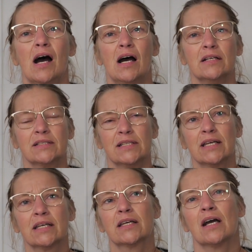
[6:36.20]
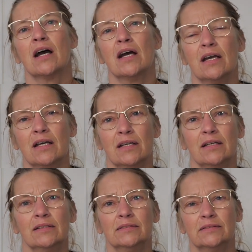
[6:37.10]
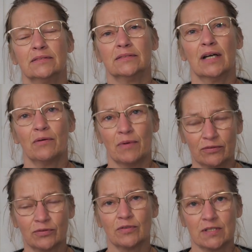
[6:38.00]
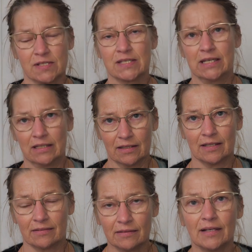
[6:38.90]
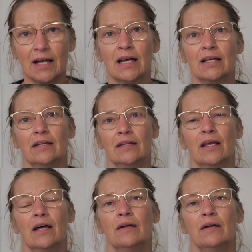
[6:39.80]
I think I went to this healer, and